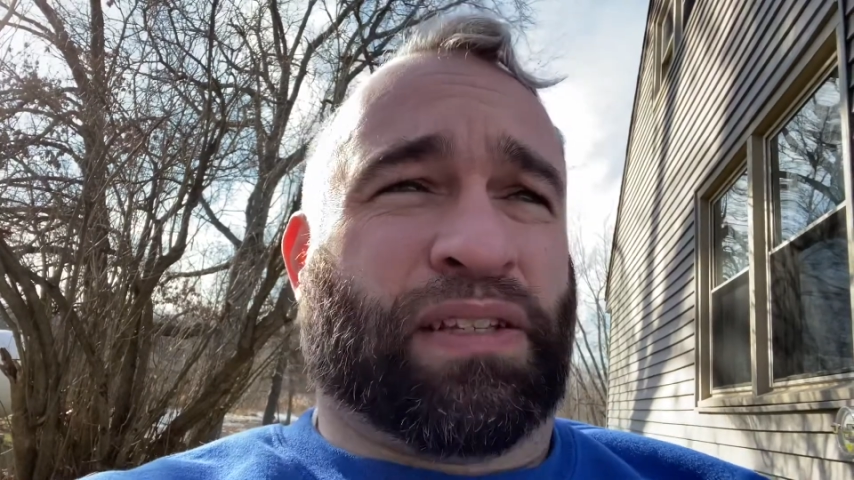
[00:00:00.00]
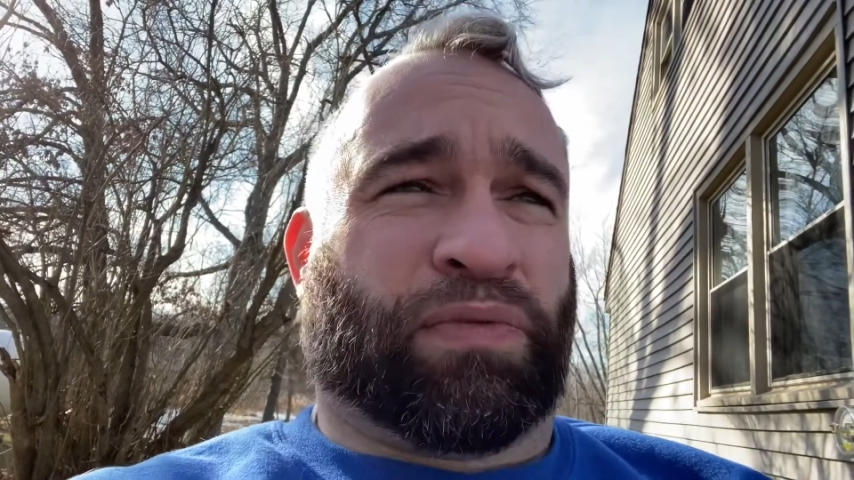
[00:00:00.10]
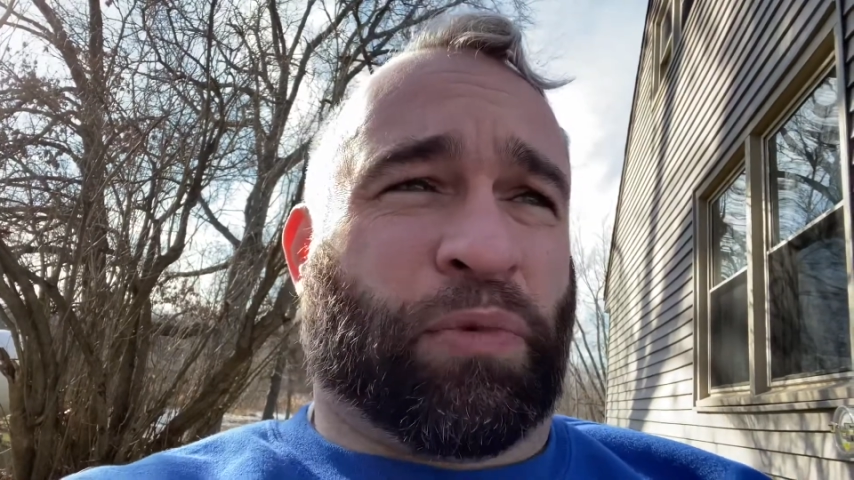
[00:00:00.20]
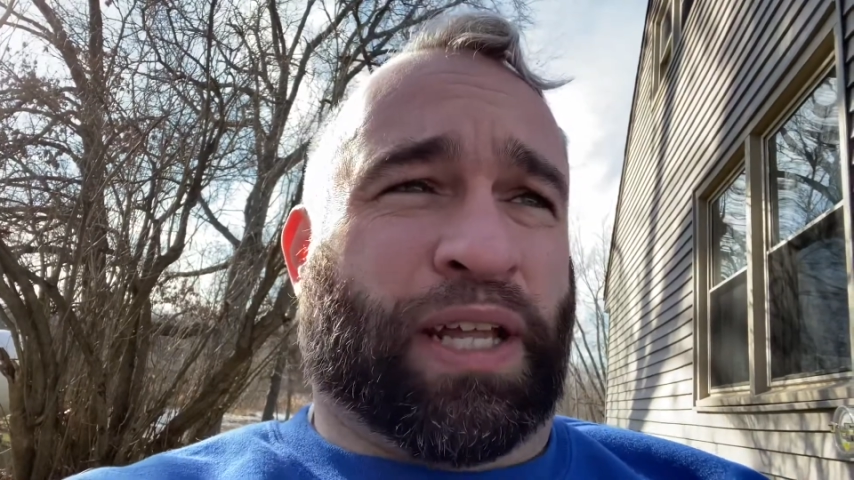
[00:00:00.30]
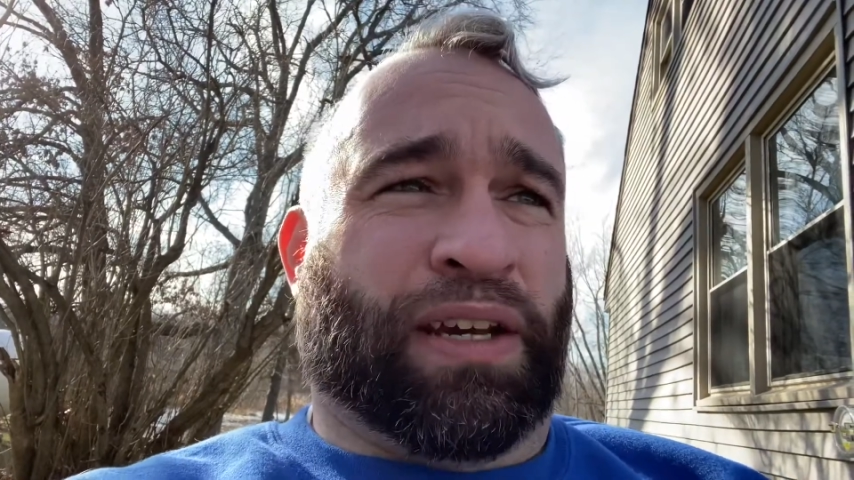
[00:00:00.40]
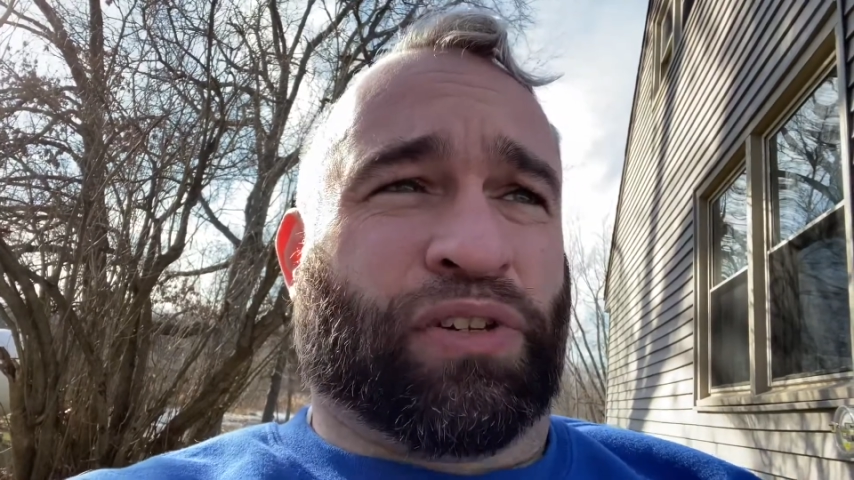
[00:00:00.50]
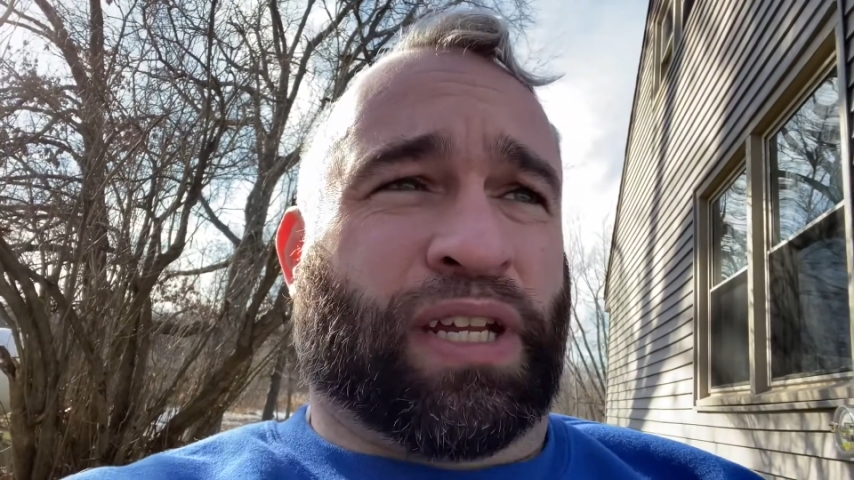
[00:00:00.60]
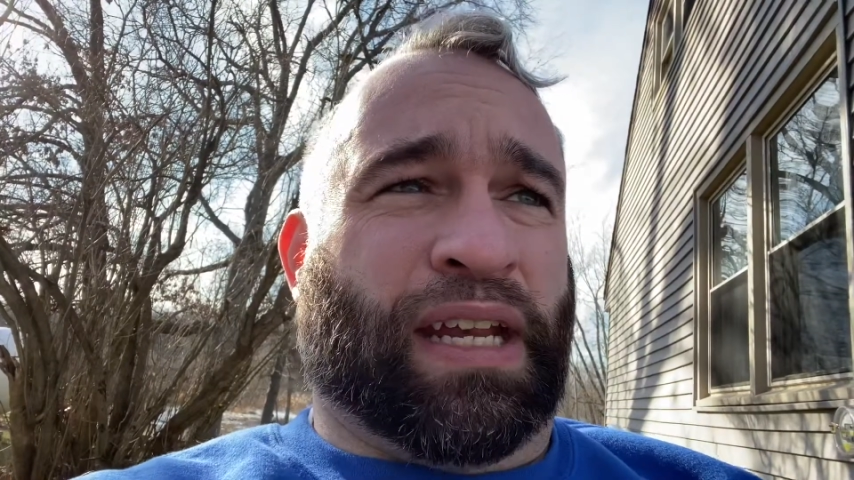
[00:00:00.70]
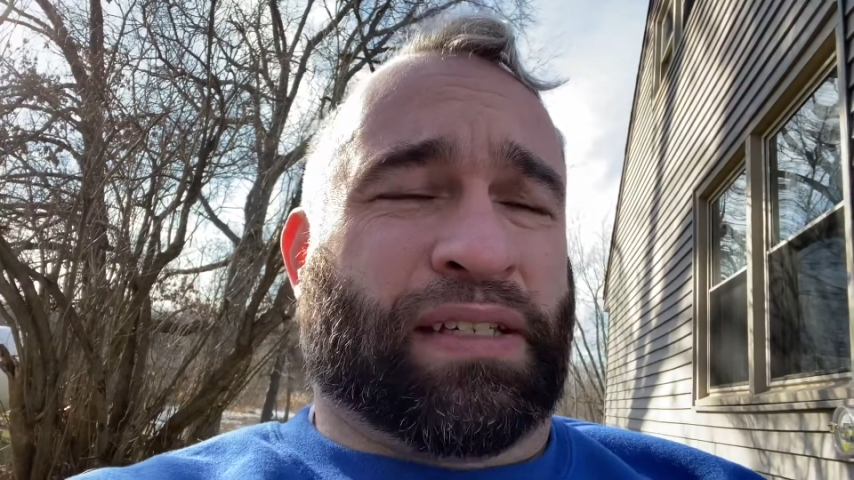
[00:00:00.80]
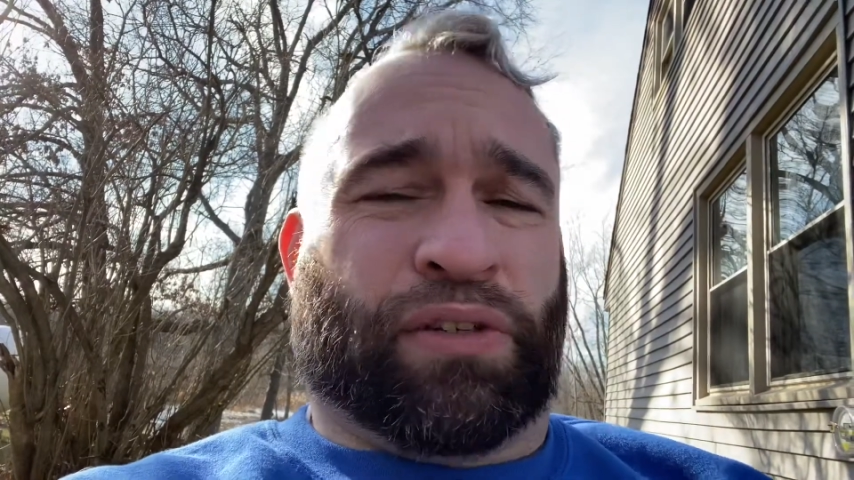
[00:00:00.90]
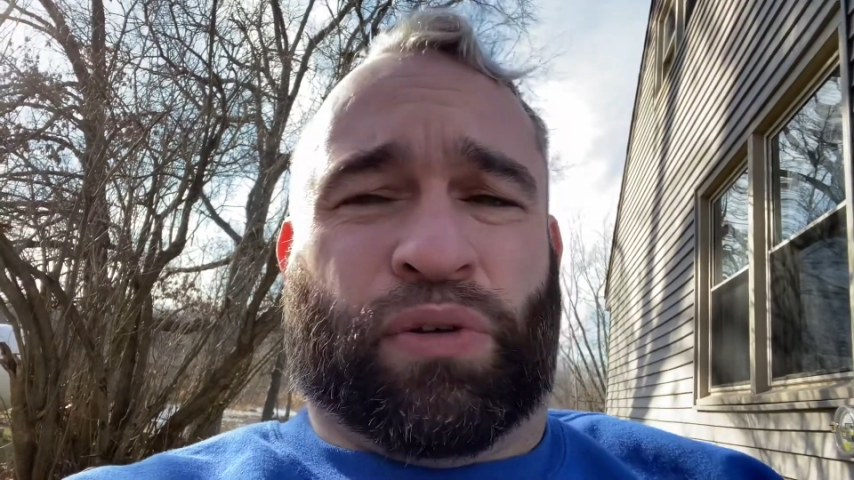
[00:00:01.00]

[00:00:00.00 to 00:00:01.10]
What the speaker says: from what I understand, is they'll do a